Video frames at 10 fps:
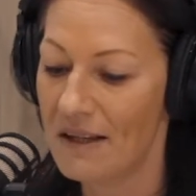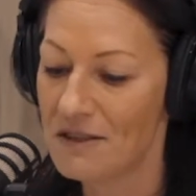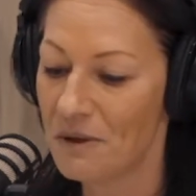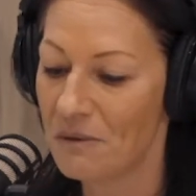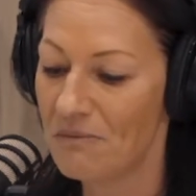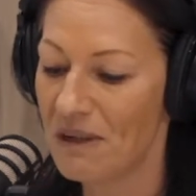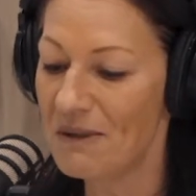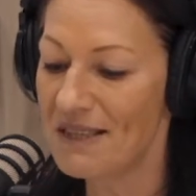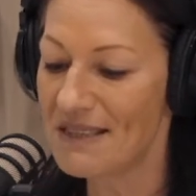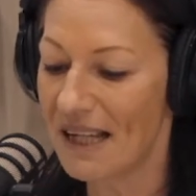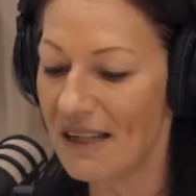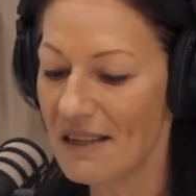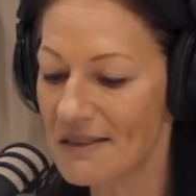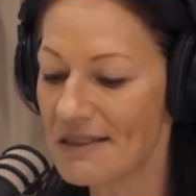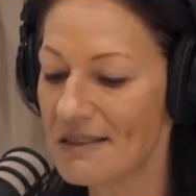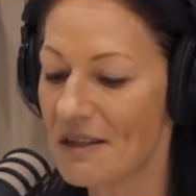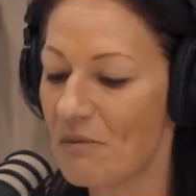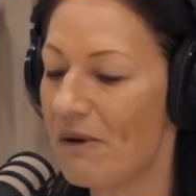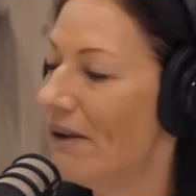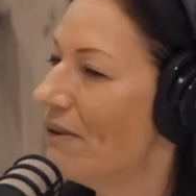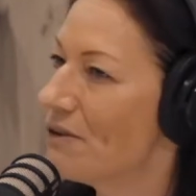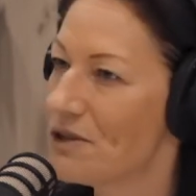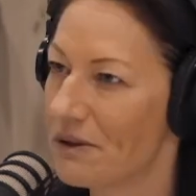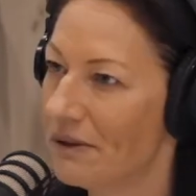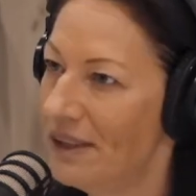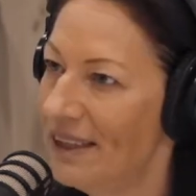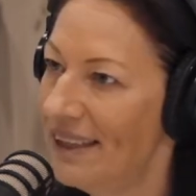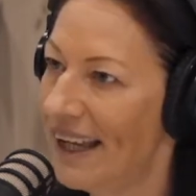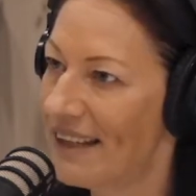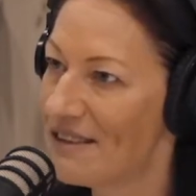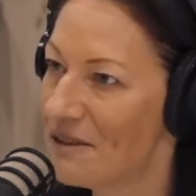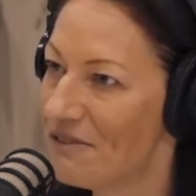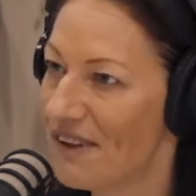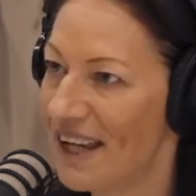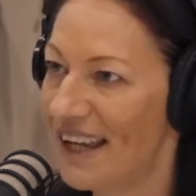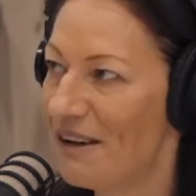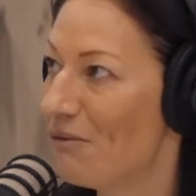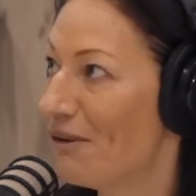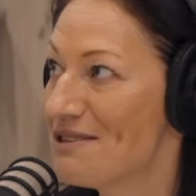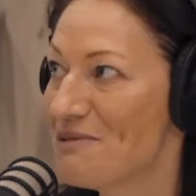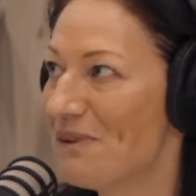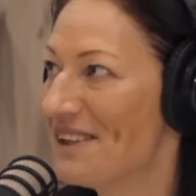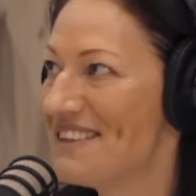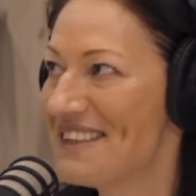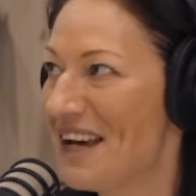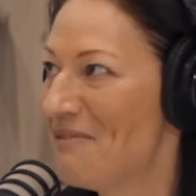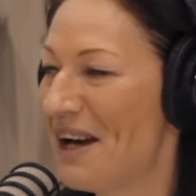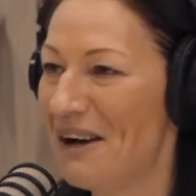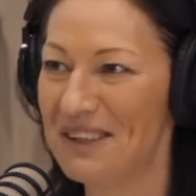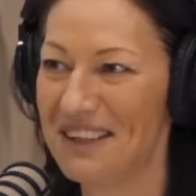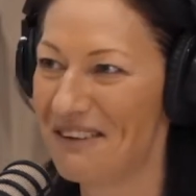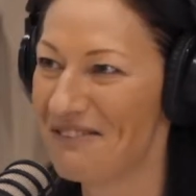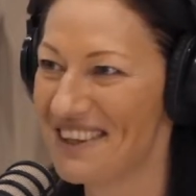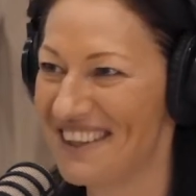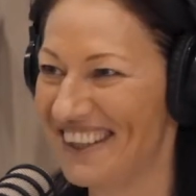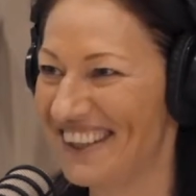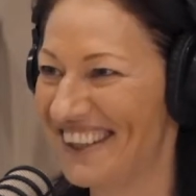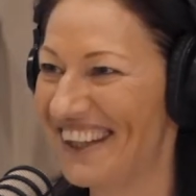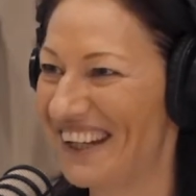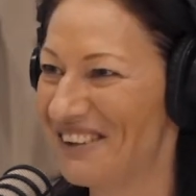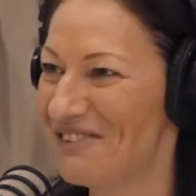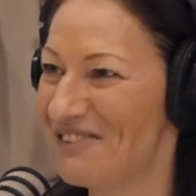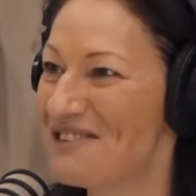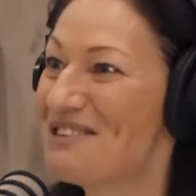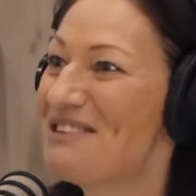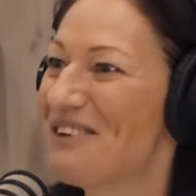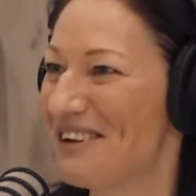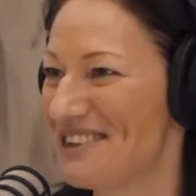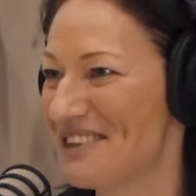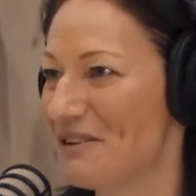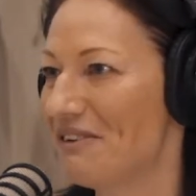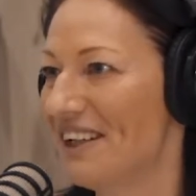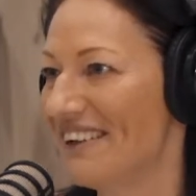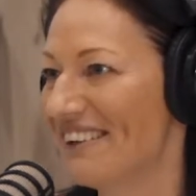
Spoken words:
So maybe tell us about your journey at Solvay. Once upon a time, how did everything kind of start over there?